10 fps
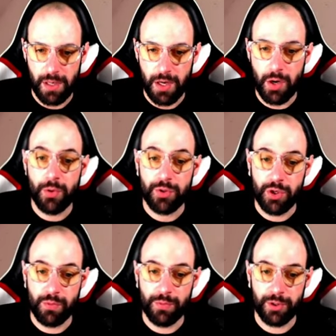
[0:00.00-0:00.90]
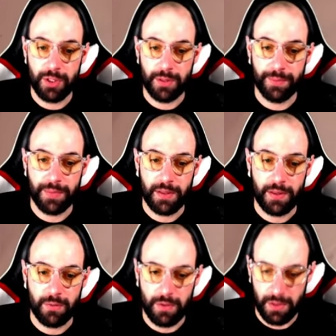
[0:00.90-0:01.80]
Oh, the Tome Portal.
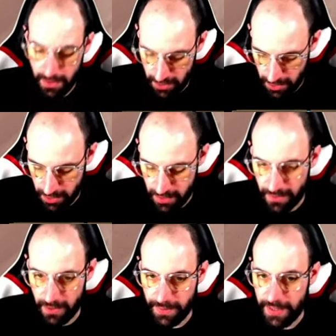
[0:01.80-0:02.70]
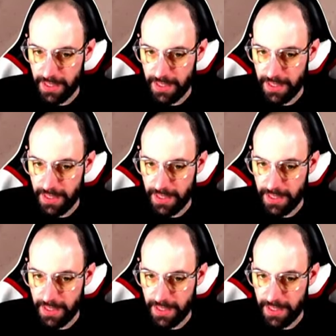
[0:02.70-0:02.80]
Useful.